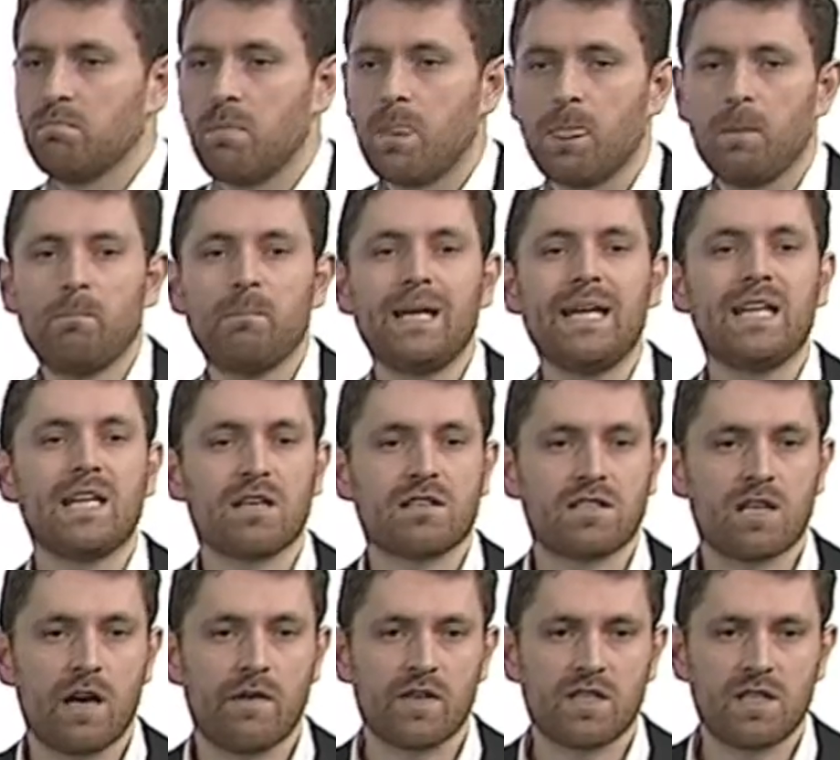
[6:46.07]
media
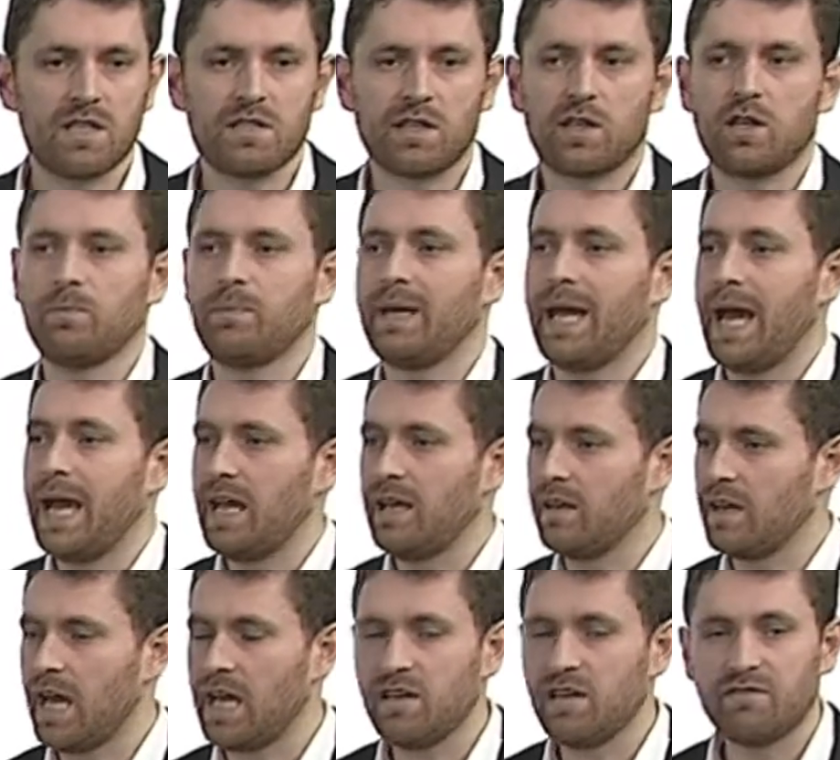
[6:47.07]
services, it could be
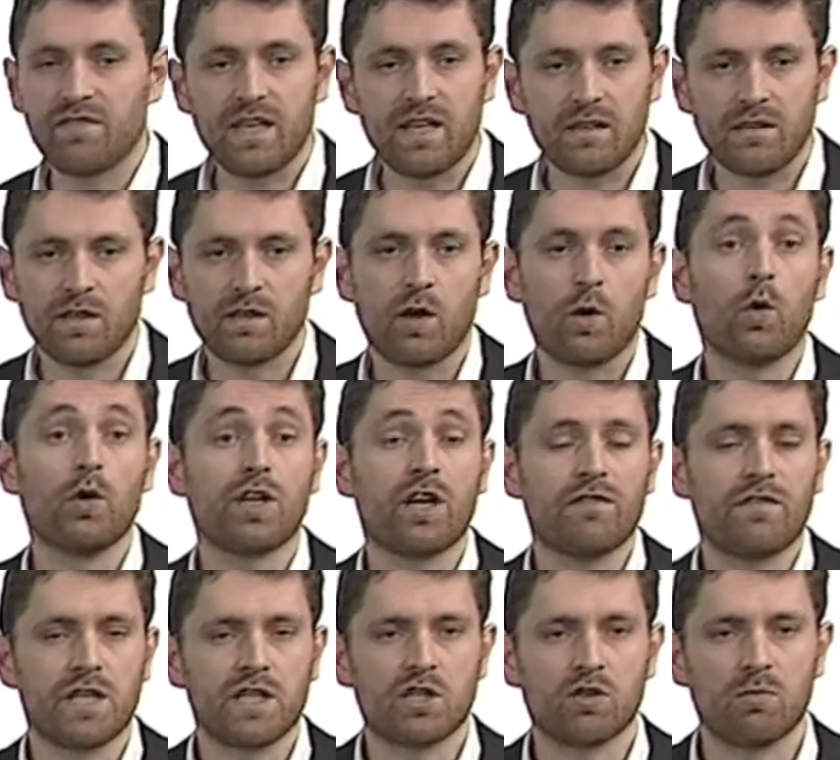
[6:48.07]
AV,
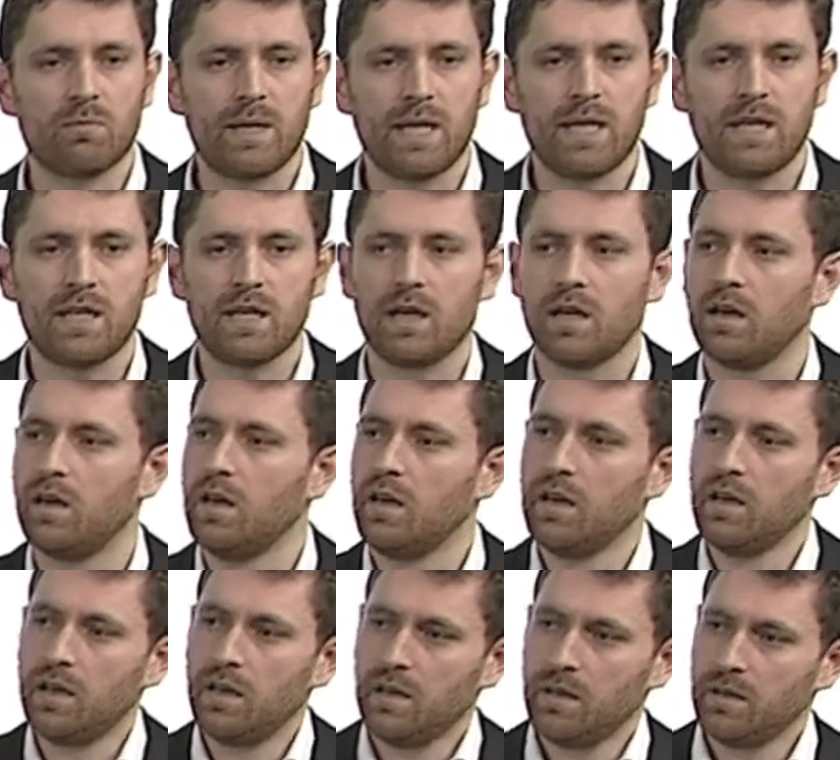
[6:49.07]
audio-visual media,
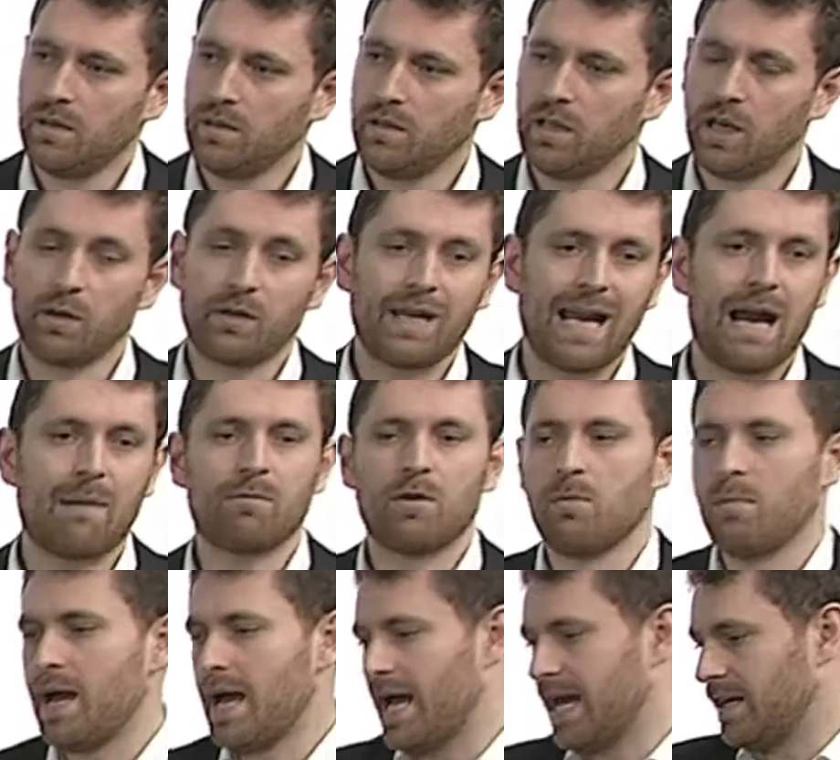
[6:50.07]

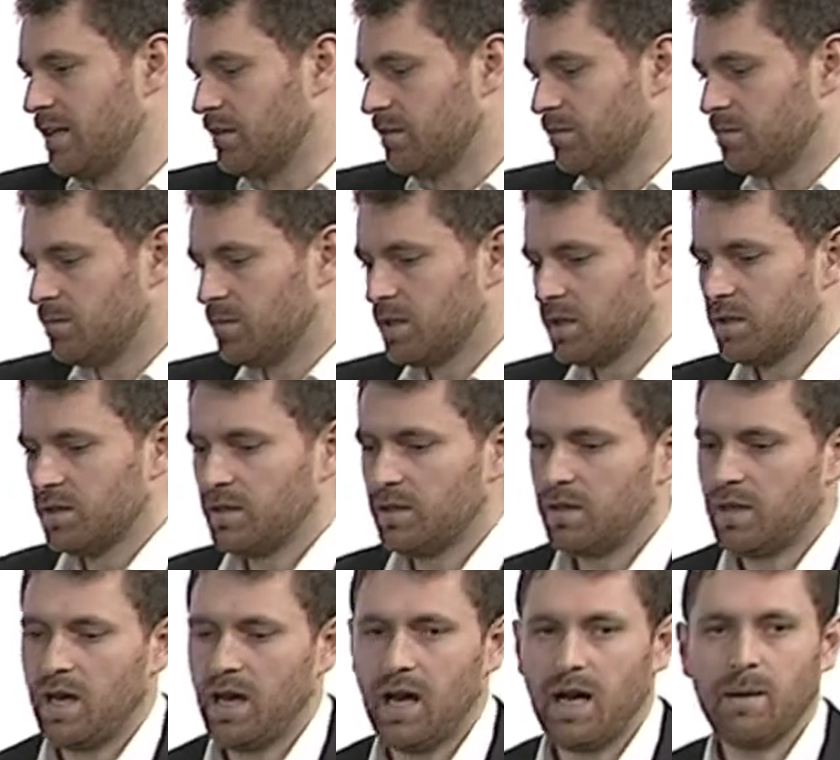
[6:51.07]
cameramen,
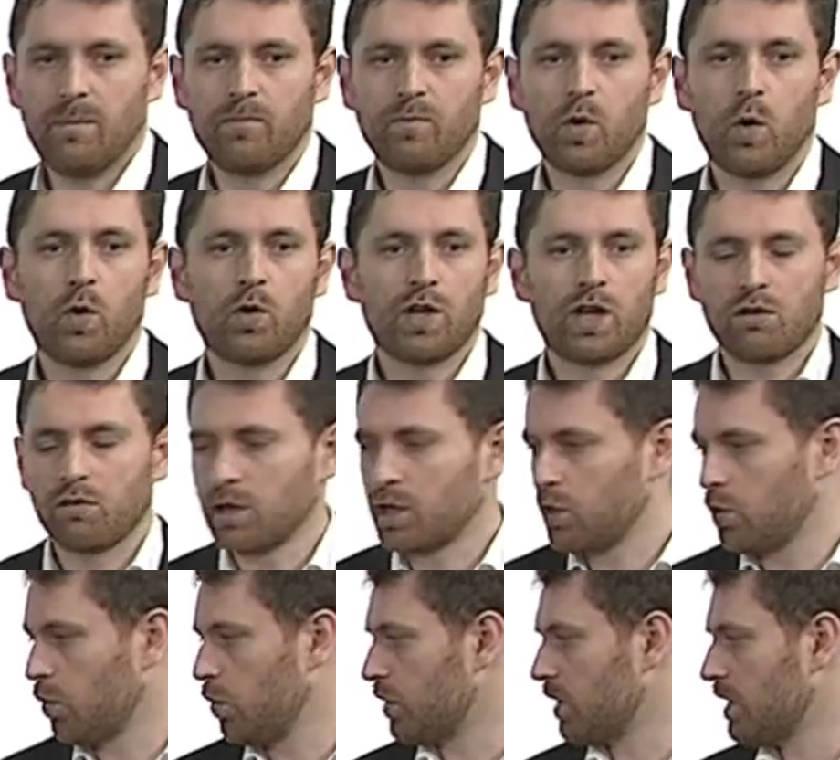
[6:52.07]
audio
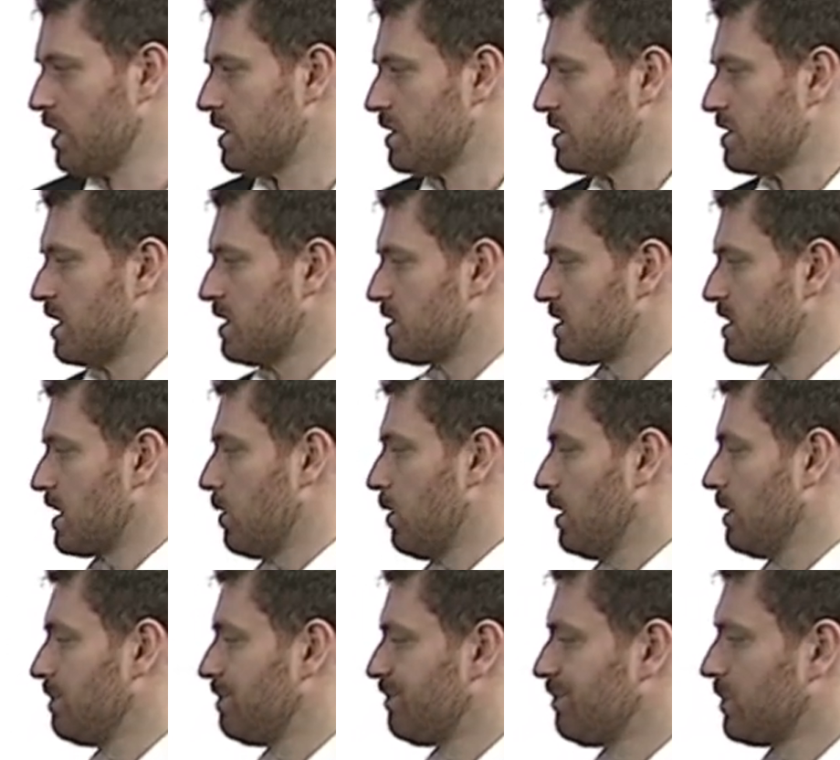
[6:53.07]
recorders, and so
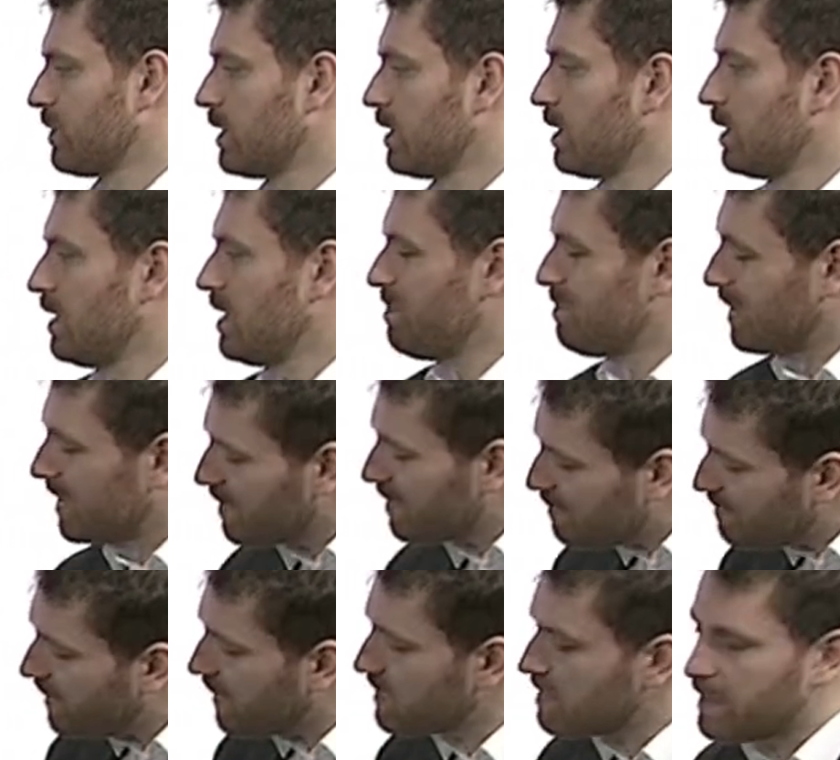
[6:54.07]
on. But the
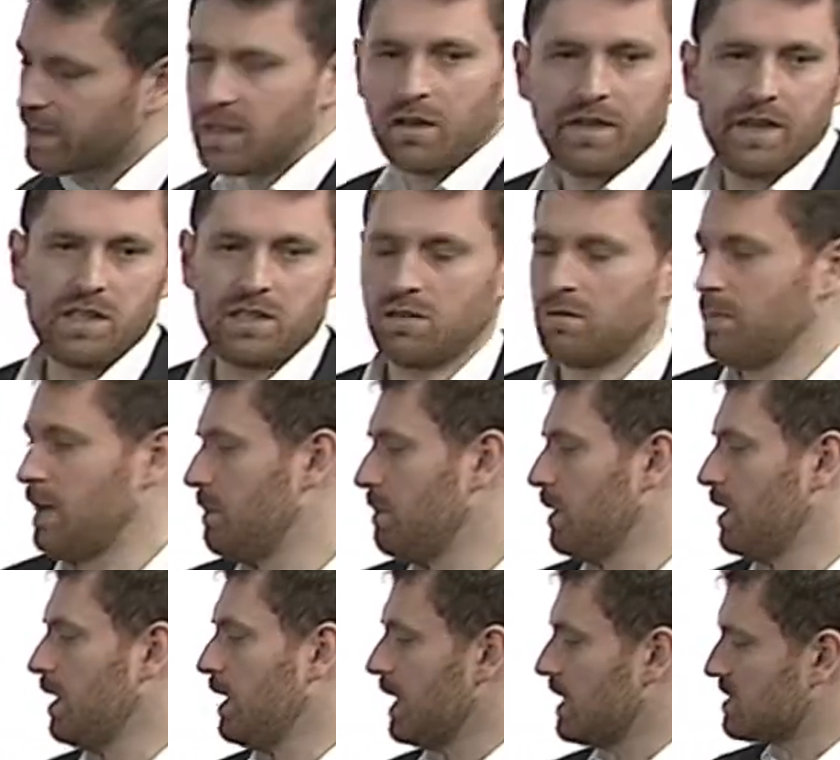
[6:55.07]
fundamental thing to
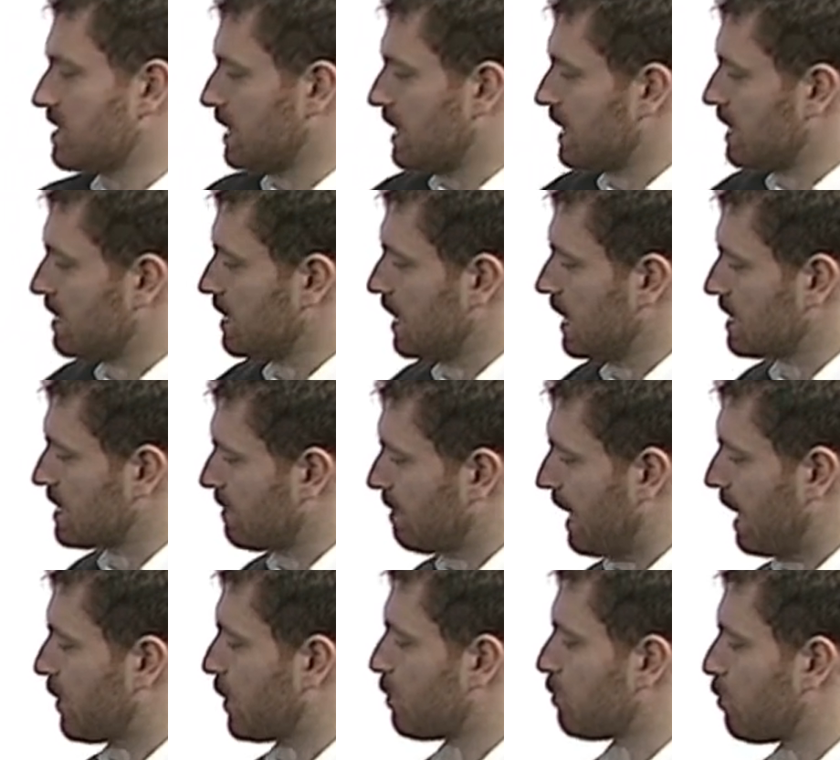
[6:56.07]
remember is that it's
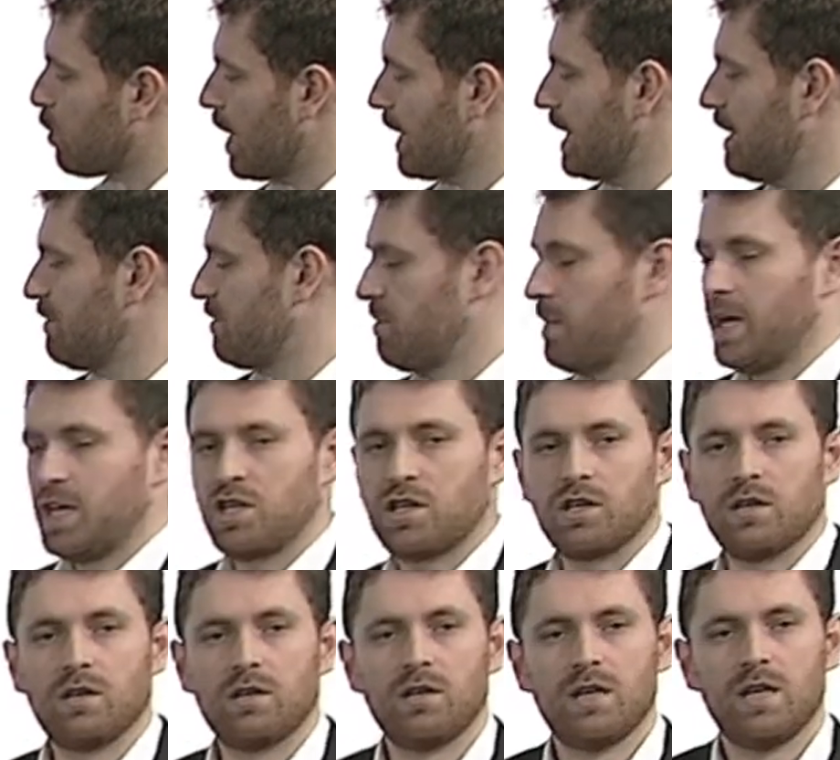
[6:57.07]
about the right
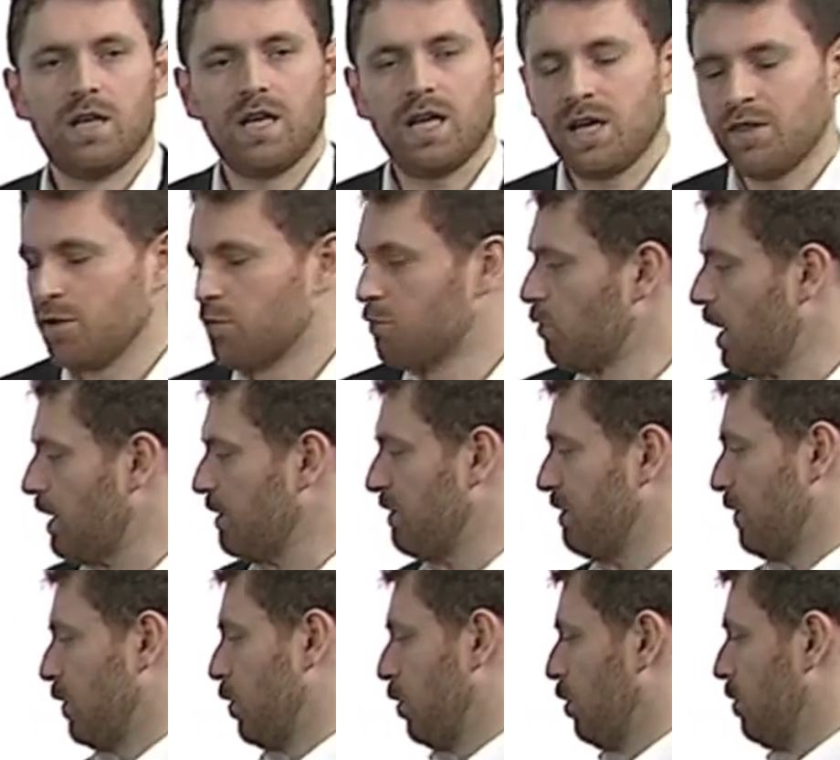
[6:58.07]
information in the right
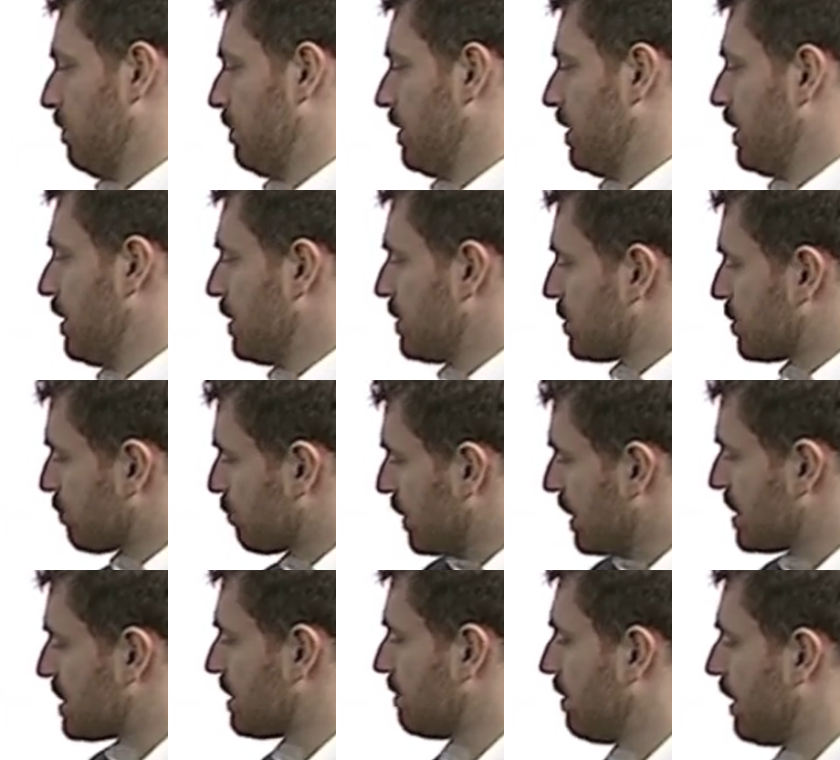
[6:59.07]
form to reach
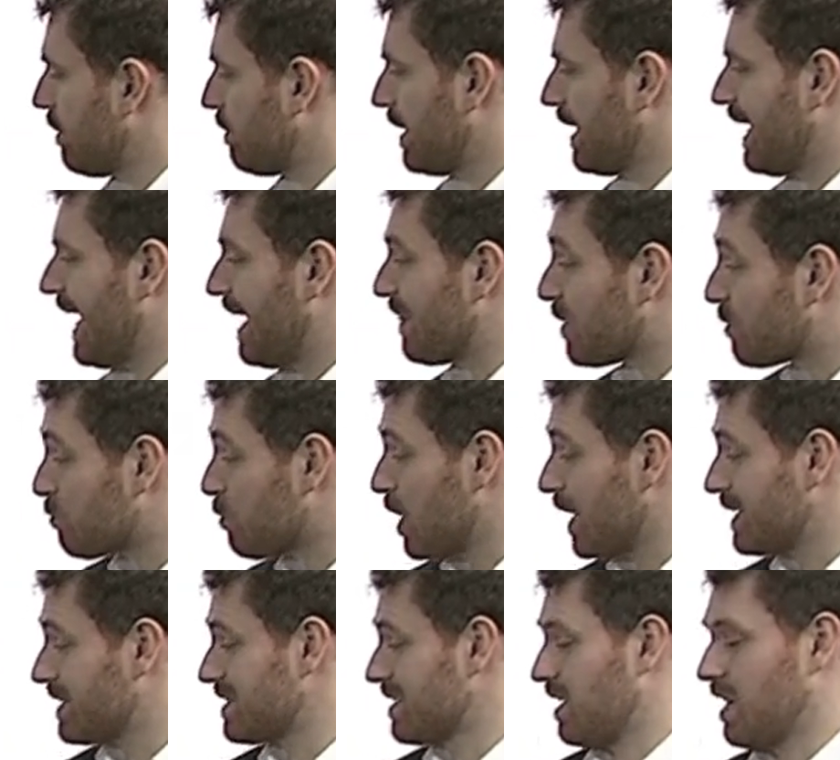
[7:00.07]
the public at the right
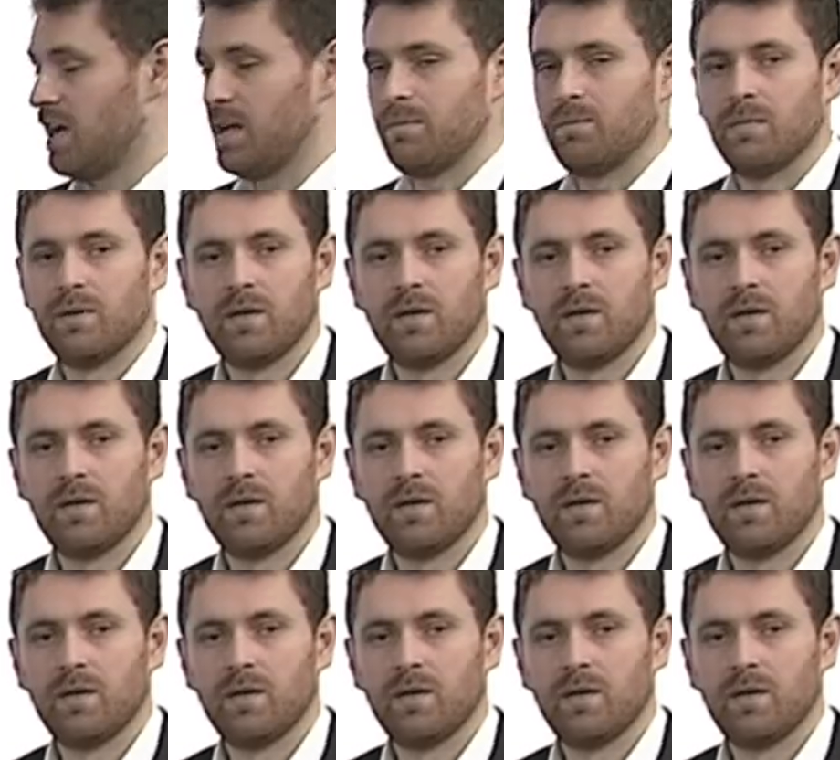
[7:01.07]
time